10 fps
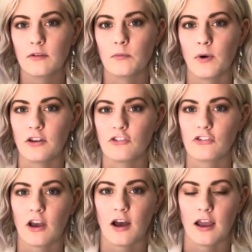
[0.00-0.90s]
which
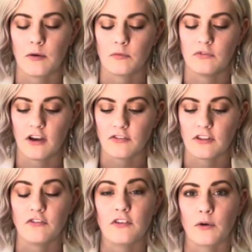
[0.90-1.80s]
I
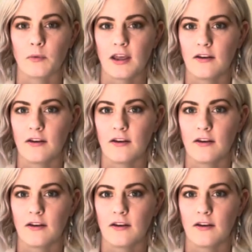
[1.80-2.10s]
definitely feel would have